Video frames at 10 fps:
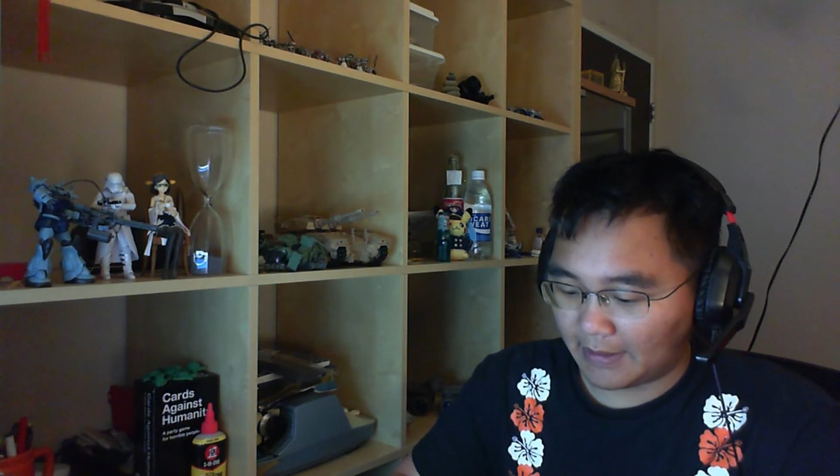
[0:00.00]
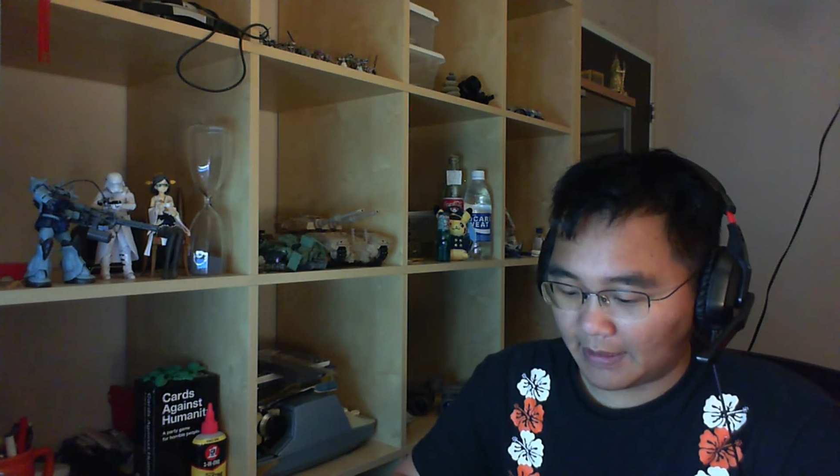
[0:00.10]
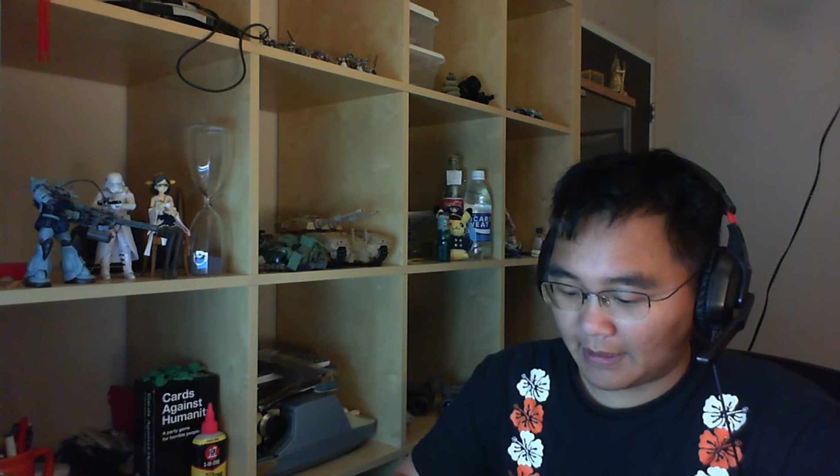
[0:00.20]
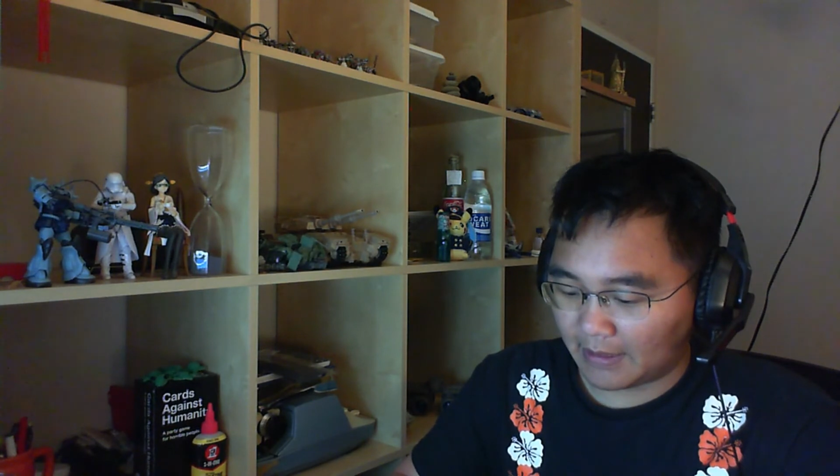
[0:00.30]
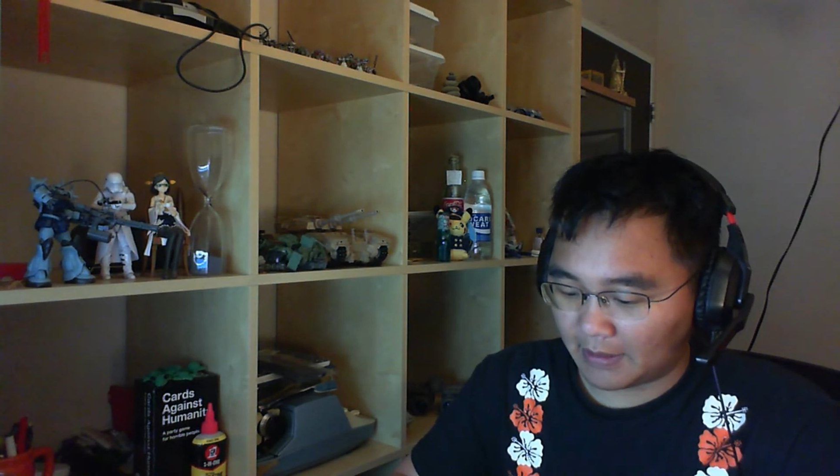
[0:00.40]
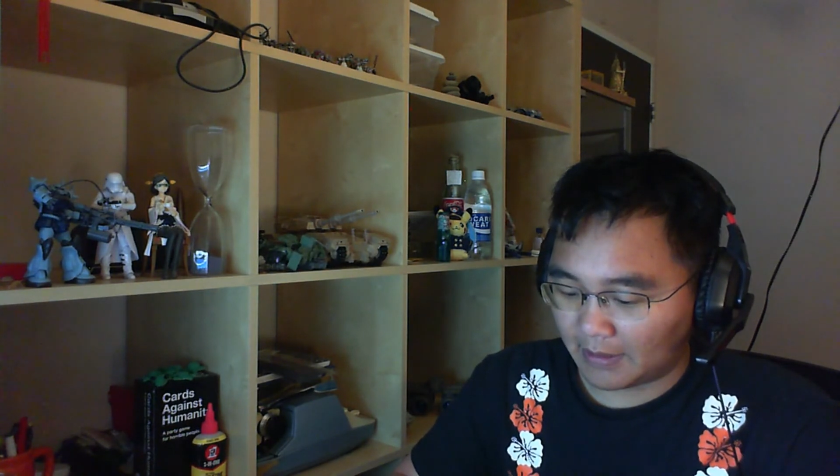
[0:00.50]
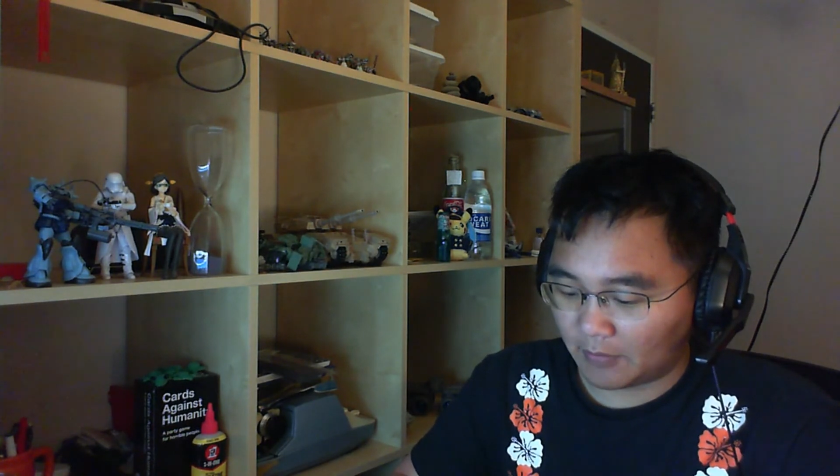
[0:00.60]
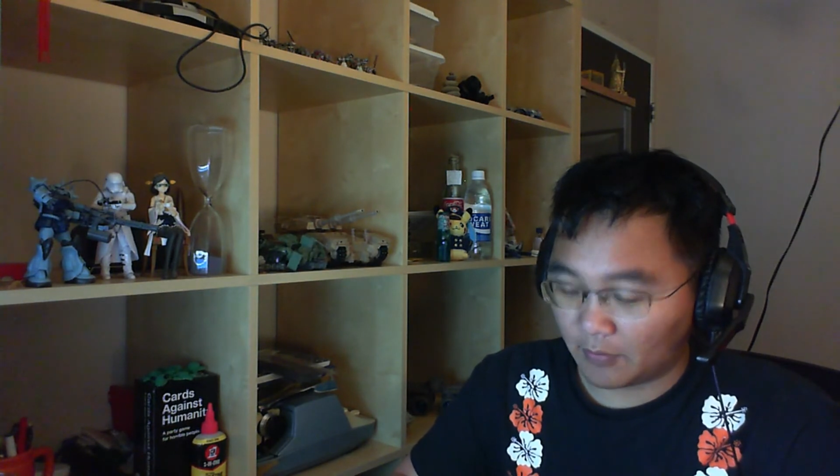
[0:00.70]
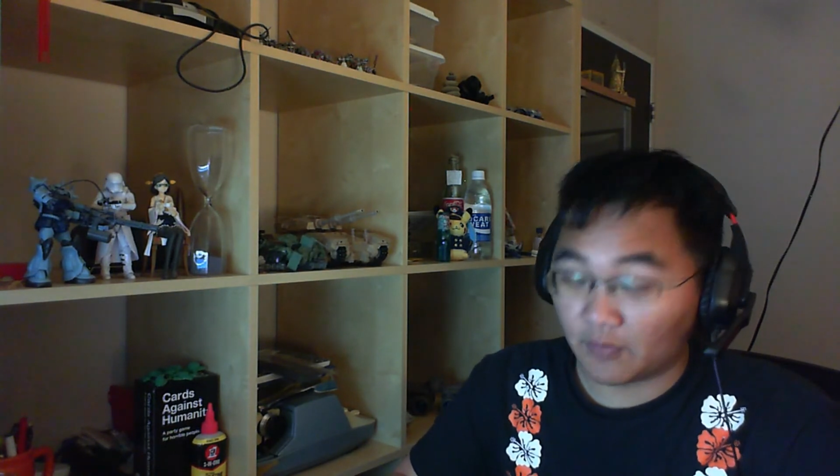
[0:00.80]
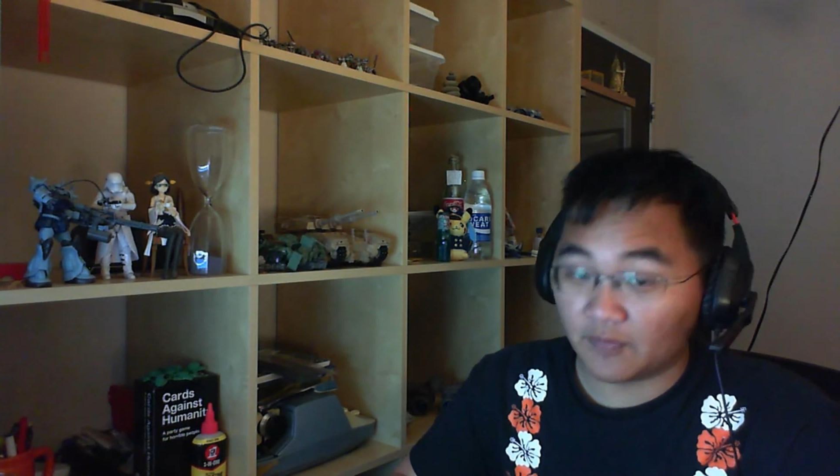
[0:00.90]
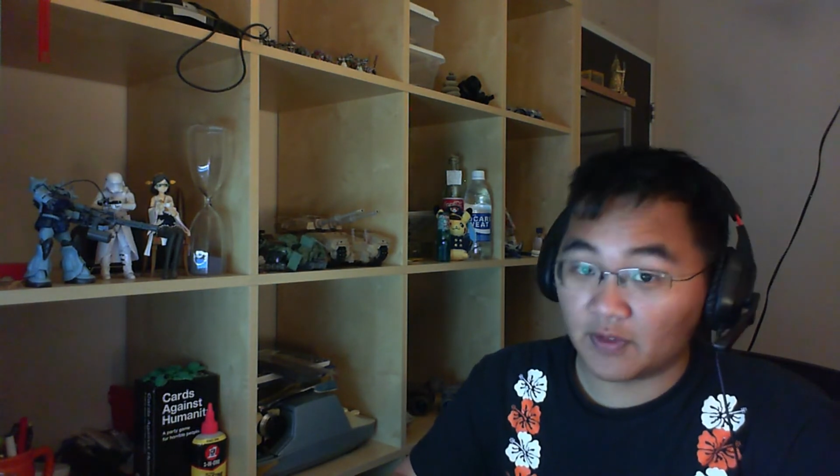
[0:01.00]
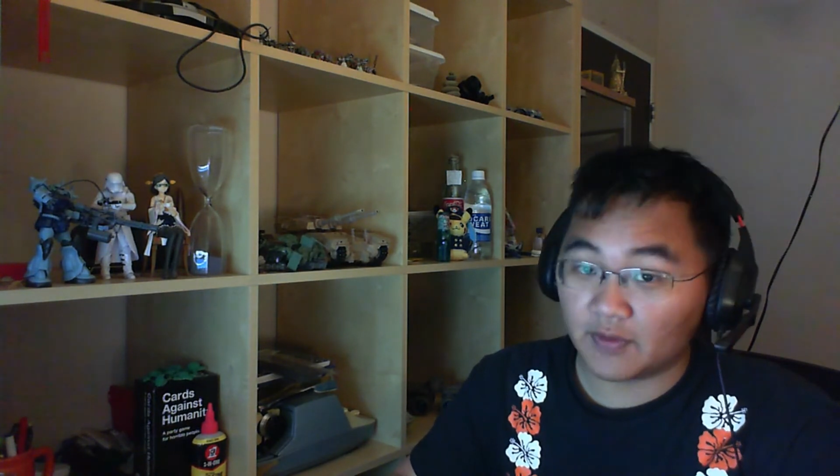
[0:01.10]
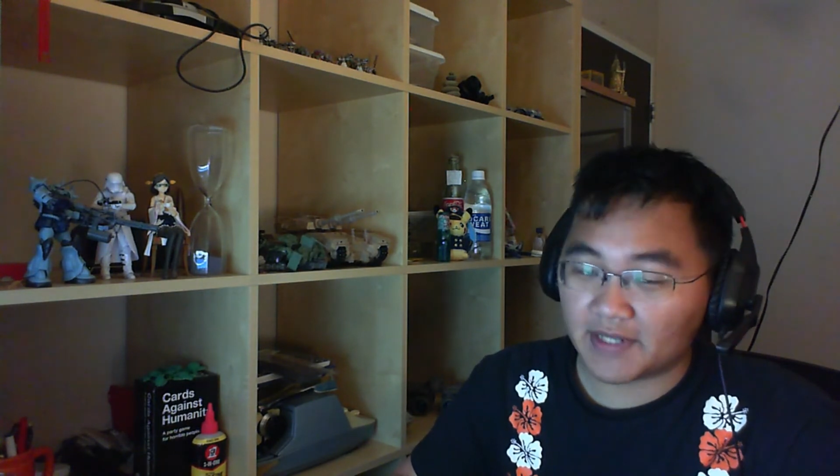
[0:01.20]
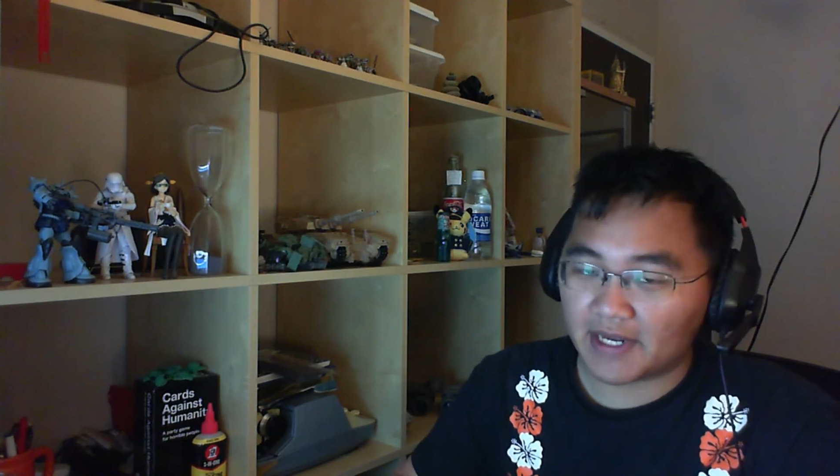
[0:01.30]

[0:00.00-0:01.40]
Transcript: reviews